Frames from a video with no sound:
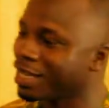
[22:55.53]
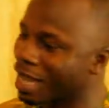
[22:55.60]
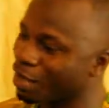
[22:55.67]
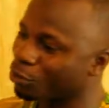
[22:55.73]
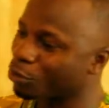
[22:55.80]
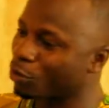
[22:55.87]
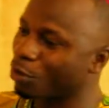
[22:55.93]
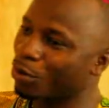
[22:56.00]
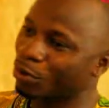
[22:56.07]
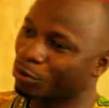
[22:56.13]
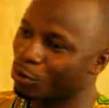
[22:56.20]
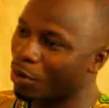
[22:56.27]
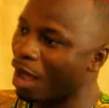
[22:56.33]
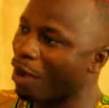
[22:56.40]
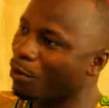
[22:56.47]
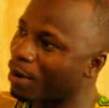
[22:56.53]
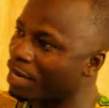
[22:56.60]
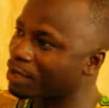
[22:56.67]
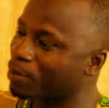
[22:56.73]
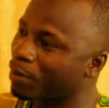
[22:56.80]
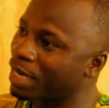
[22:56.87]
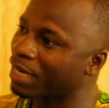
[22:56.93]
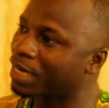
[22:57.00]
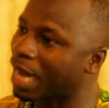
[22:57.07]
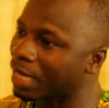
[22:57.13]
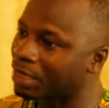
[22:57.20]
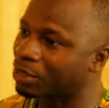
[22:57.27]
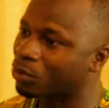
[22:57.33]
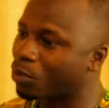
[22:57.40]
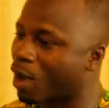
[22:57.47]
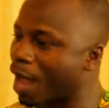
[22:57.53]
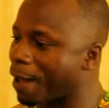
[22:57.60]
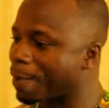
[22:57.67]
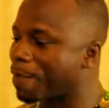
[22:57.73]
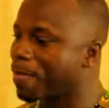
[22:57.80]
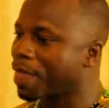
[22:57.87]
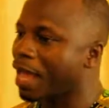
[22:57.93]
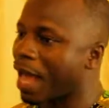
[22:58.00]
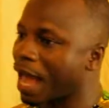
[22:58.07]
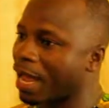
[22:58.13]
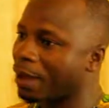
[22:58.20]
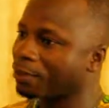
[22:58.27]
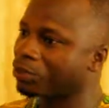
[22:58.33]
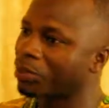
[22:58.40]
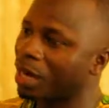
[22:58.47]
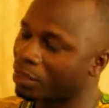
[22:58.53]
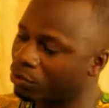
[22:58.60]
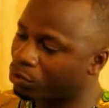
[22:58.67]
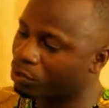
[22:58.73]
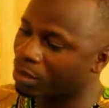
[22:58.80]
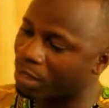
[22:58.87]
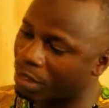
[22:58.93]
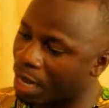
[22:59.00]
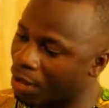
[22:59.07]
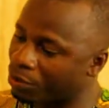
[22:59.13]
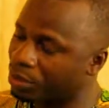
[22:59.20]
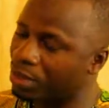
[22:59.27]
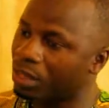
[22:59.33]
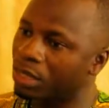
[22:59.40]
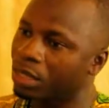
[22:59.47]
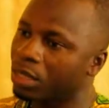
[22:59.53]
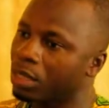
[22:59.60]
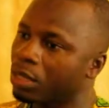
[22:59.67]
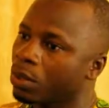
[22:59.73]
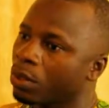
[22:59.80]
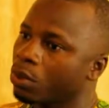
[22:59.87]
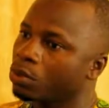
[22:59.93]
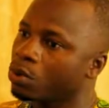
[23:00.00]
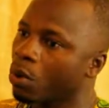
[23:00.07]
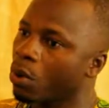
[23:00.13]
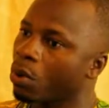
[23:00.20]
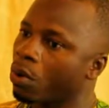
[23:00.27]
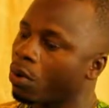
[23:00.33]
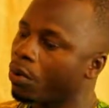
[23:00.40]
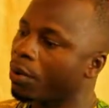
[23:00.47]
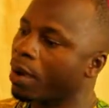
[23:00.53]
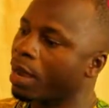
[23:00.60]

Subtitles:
Yeah, so I will explain. That is why I am trying to say that, you see, so